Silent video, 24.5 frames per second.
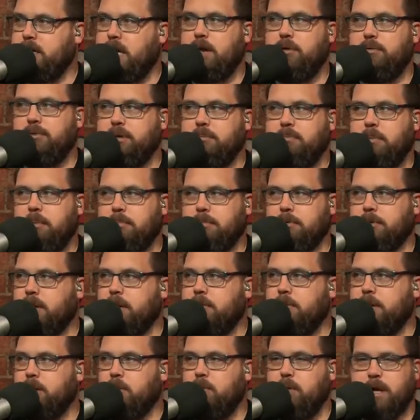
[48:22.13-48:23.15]
I don't think people are
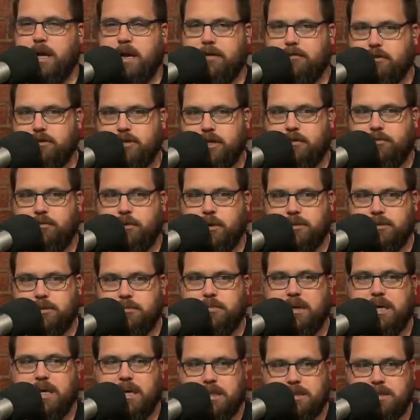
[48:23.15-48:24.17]
going to be going after Jeff Wilson
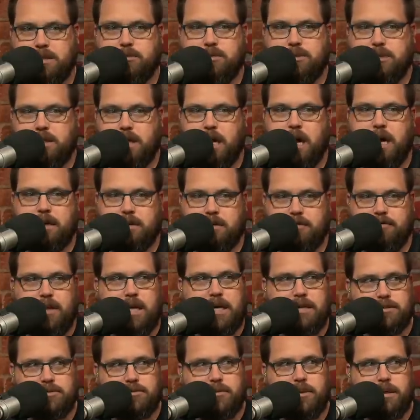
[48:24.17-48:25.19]
because he was inactive
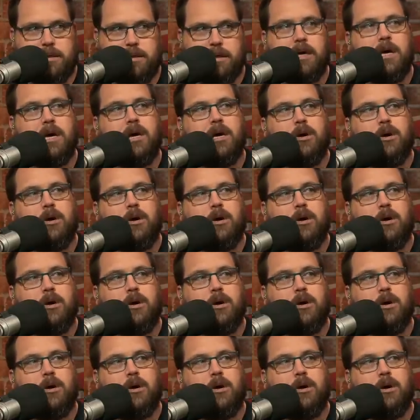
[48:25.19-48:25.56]
last week,